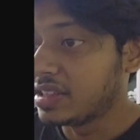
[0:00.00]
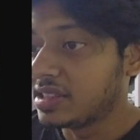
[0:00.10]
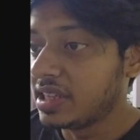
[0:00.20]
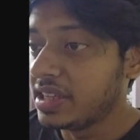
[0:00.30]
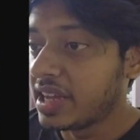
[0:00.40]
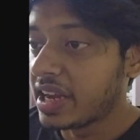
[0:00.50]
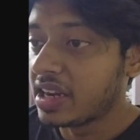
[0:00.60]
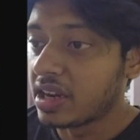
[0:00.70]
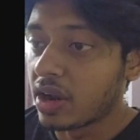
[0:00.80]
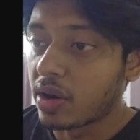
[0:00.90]
see that
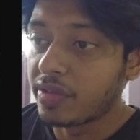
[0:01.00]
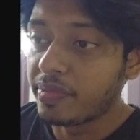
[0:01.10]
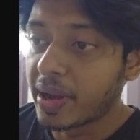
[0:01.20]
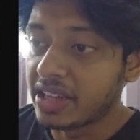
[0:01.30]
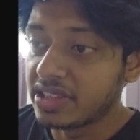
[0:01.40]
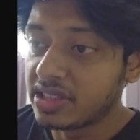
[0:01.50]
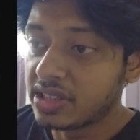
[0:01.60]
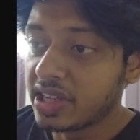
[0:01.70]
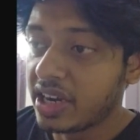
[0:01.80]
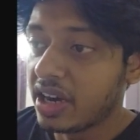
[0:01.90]
a lot of matches are
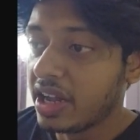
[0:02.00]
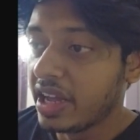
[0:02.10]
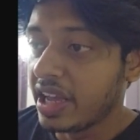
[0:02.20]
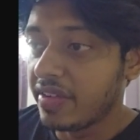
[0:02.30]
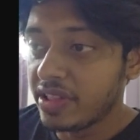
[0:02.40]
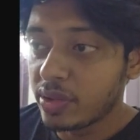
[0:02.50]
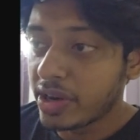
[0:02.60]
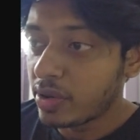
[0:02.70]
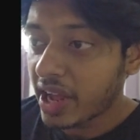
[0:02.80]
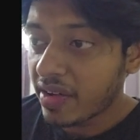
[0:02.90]
there. Even though I
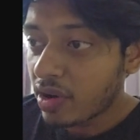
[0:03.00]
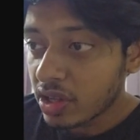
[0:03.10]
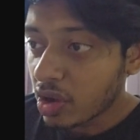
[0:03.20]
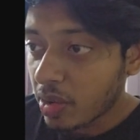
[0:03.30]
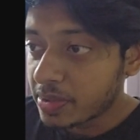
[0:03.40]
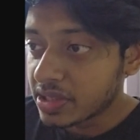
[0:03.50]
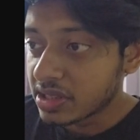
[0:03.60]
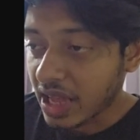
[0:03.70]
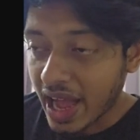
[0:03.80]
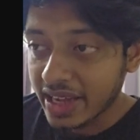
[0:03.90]
don't have all the
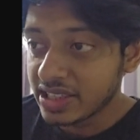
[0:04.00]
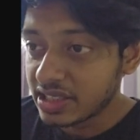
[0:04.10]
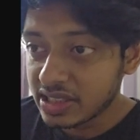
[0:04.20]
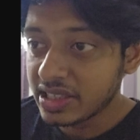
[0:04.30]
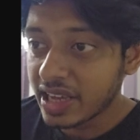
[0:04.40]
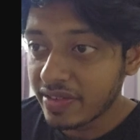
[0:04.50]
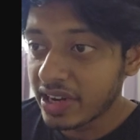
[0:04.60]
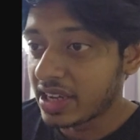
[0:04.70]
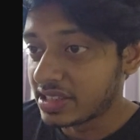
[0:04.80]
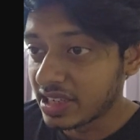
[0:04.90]
options, I just gave it
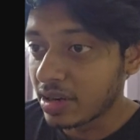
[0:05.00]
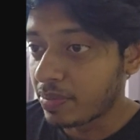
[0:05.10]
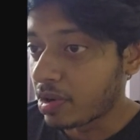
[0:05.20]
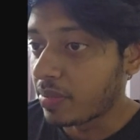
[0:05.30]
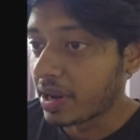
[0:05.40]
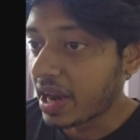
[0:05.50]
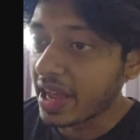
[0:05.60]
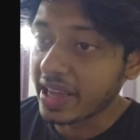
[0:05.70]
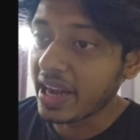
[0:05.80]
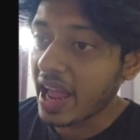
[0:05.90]
a single prompt, and
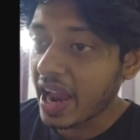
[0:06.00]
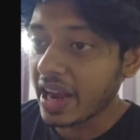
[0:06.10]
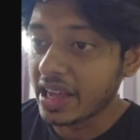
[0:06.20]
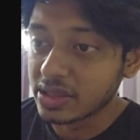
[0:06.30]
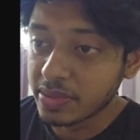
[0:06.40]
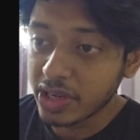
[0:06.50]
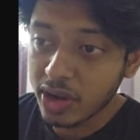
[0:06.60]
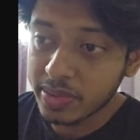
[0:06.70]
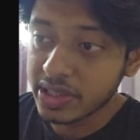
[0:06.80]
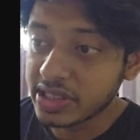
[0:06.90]
I can add as many
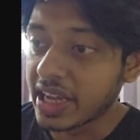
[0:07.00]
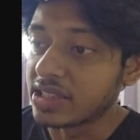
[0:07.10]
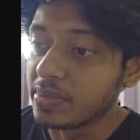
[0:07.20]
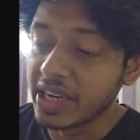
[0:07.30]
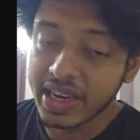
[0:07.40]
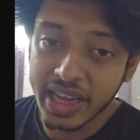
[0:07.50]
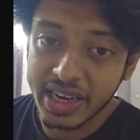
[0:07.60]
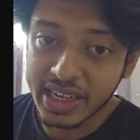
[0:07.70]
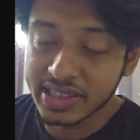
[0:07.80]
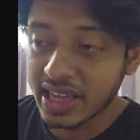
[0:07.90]
options, as many
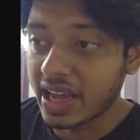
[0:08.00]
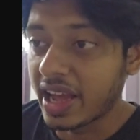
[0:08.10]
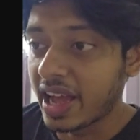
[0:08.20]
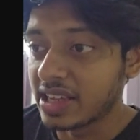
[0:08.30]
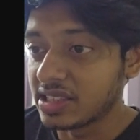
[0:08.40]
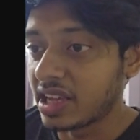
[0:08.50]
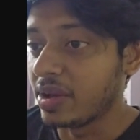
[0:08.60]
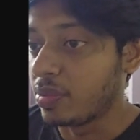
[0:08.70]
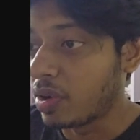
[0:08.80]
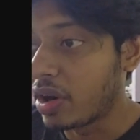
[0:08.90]
data as I
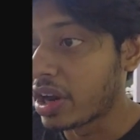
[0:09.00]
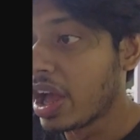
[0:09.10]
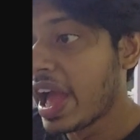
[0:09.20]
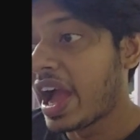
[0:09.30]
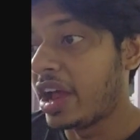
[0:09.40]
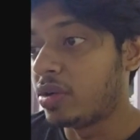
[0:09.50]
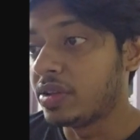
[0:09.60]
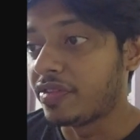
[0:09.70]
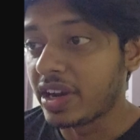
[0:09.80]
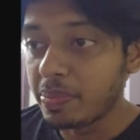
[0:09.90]
want. And on the
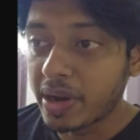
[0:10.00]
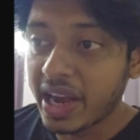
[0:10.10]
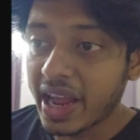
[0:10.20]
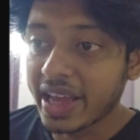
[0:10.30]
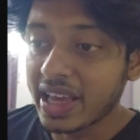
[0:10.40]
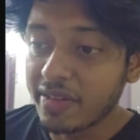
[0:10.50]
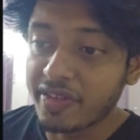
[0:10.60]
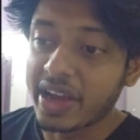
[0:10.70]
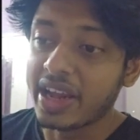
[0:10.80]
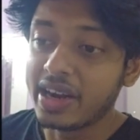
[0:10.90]
free plan, I get
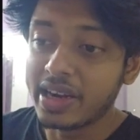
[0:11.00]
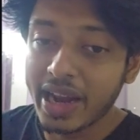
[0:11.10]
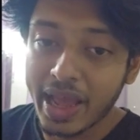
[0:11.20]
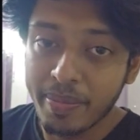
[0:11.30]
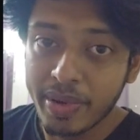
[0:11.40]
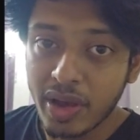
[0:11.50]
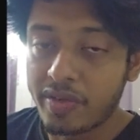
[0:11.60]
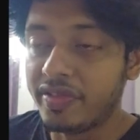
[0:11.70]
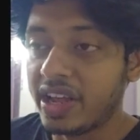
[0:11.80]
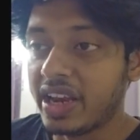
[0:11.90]
500 MB
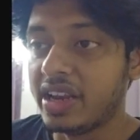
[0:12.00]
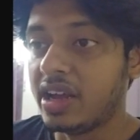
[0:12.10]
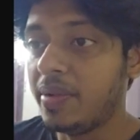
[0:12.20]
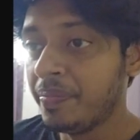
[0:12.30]
of data